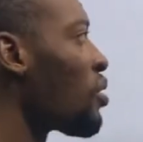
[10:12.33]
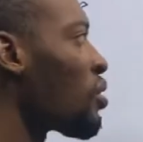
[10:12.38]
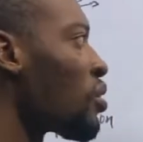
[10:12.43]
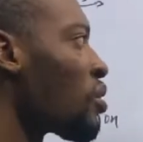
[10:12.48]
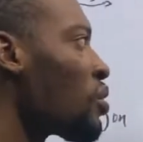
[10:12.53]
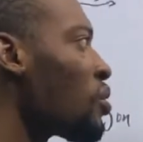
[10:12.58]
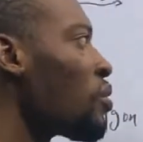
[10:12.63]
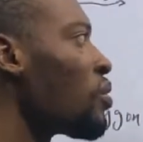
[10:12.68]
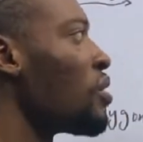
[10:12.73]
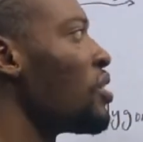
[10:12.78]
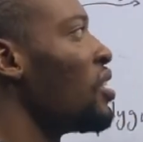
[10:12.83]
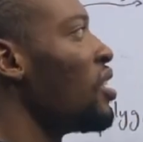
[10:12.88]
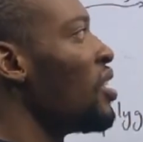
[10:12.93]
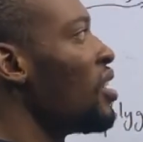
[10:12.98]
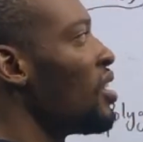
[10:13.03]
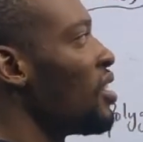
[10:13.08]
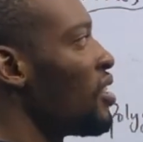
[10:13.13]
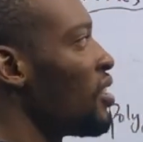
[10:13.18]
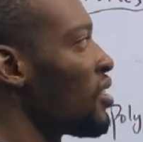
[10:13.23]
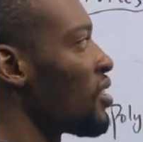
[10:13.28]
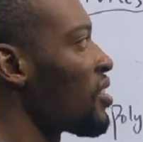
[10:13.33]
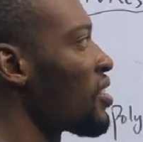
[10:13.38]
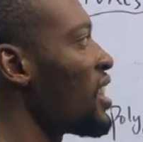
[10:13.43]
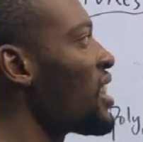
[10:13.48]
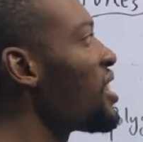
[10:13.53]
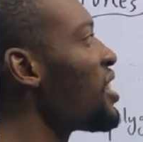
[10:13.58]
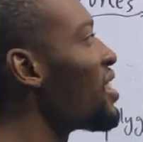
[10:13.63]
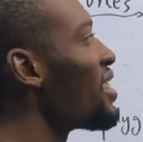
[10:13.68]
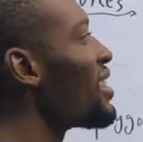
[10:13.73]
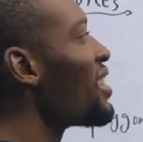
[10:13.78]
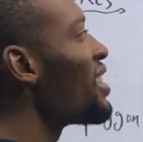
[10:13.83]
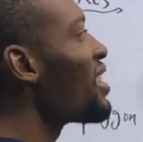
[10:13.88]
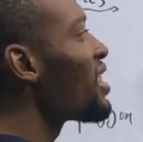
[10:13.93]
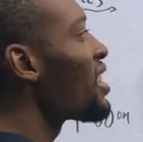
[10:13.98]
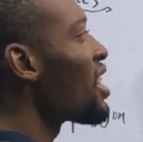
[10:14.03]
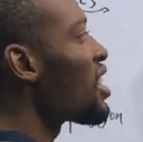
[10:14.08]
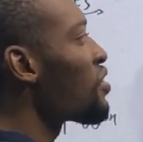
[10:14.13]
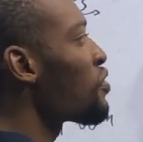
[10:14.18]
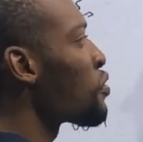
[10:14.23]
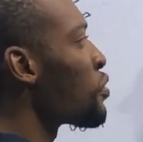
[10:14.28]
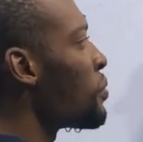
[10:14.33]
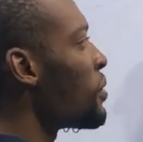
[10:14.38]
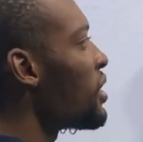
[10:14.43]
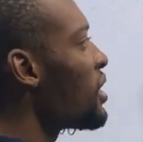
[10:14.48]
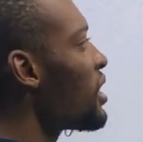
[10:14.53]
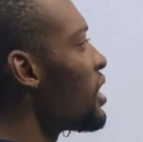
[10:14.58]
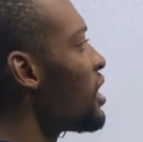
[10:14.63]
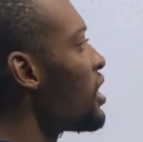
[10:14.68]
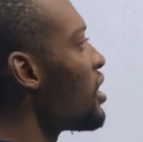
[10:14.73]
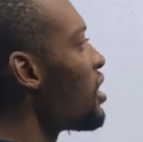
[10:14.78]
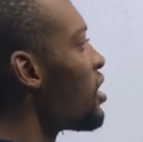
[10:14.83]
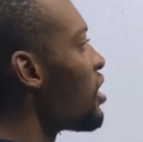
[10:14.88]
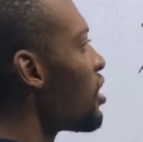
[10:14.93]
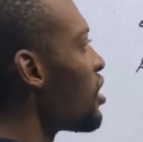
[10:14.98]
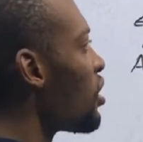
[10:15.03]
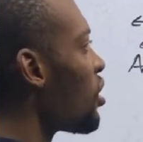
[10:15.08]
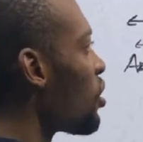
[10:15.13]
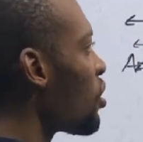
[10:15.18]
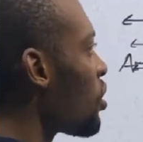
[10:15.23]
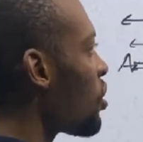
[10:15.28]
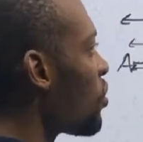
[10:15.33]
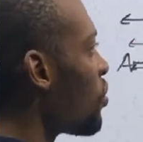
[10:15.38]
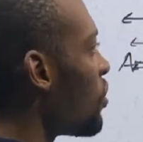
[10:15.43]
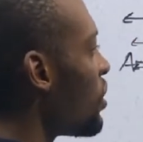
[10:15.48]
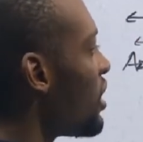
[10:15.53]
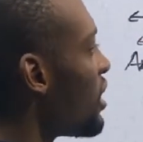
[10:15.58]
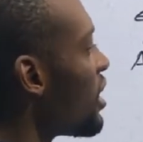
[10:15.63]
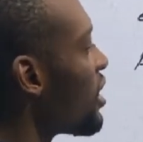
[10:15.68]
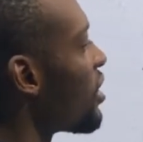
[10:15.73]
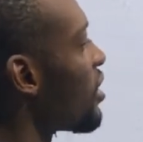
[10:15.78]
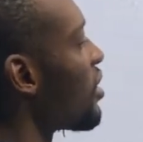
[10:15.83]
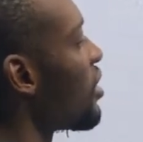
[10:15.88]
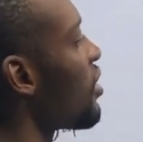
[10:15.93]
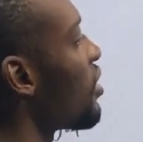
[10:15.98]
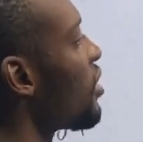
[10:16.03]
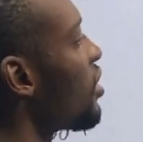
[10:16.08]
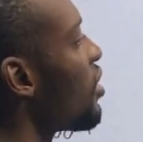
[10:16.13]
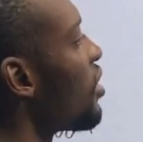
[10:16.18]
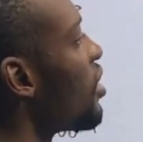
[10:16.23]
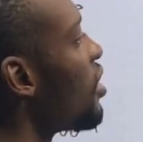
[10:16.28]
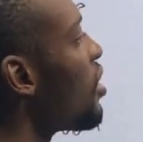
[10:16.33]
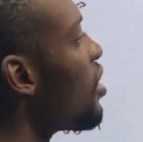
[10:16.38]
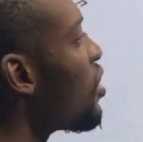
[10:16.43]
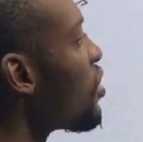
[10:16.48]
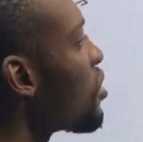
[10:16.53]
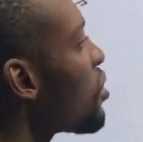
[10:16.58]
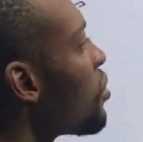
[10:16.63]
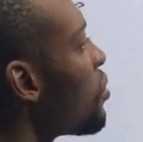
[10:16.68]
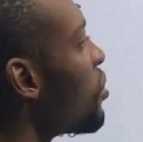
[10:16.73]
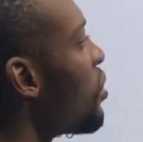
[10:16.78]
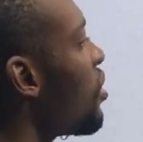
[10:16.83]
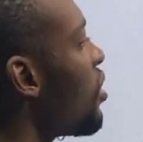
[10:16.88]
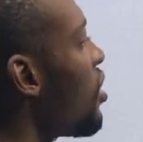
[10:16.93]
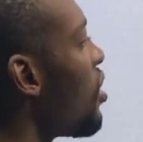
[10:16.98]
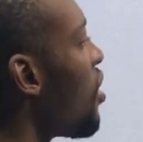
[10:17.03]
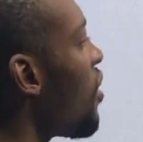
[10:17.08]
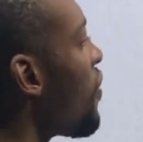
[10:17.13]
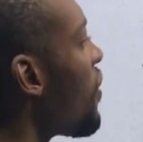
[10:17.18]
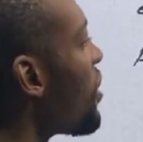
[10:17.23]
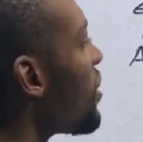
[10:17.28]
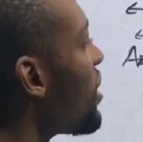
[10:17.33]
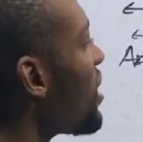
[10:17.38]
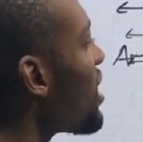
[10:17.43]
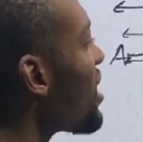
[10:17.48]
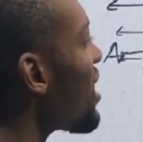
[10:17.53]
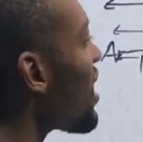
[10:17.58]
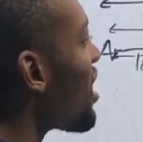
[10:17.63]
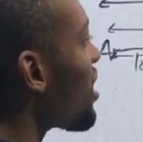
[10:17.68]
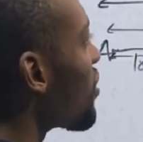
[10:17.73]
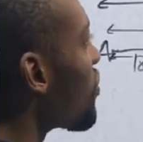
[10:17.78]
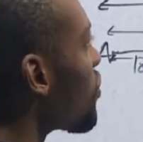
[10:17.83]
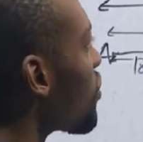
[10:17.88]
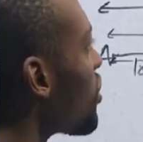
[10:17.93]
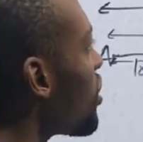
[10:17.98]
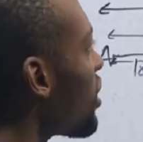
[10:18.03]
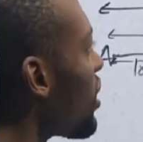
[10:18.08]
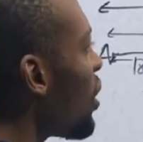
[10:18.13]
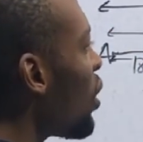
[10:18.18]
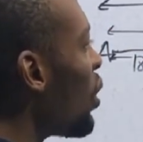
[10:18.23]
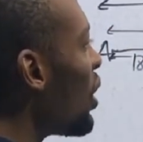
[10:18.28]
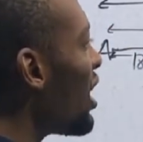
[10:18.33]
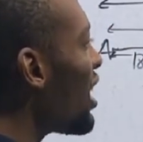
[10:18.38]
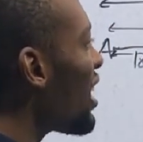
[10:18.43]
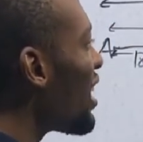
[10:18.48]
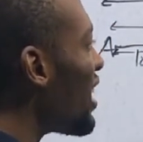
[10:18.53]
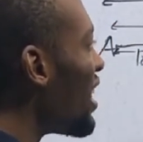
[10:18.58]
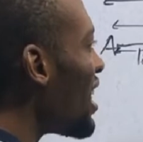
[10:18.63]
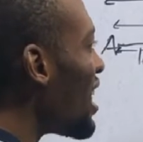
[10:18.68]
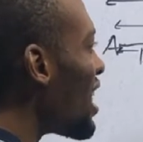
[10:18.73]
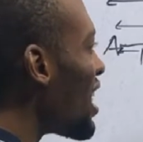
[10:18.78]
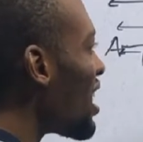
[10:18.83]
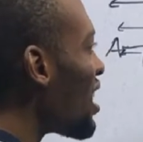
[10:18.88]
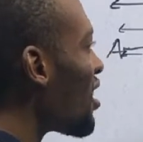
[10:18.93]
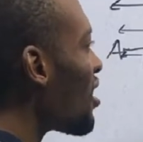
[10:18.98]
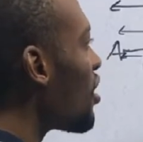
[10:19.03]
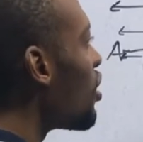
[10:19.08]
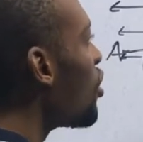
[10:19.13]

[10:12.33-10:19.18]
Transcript: unknown. That is the distance from here to here. So, the distance only here